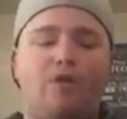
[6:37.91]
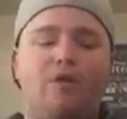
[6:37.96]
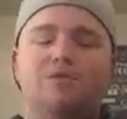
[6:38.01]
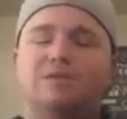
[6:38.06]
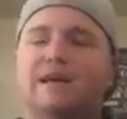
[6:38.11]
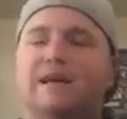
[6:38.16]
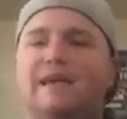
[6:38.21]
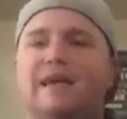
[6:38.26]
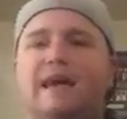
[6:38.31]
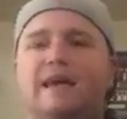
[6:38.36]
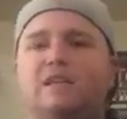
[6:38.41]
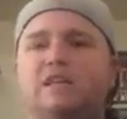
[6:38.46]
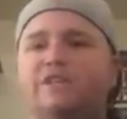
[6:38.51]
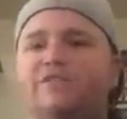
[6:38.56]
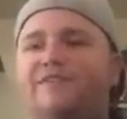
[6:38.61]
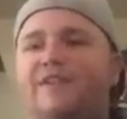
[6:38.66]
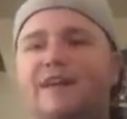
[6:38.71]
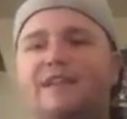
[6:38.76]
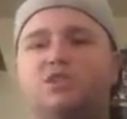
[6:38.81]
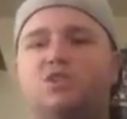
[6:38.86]
he was like, yeah,
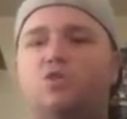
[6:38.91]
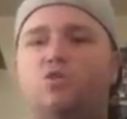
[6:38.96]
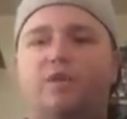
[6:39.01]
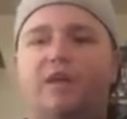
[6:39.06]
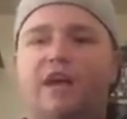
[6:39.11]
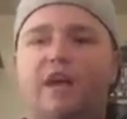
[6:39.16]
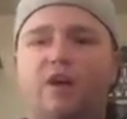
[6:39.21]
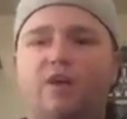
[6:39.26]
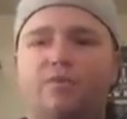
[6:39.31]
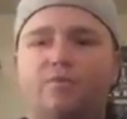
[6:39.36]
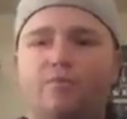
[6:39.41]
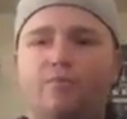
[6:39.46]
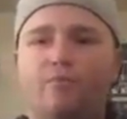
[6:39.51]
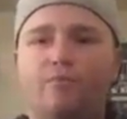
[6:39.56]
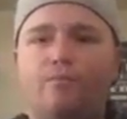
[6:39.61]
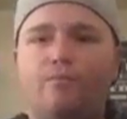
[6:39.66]
these fans don't care.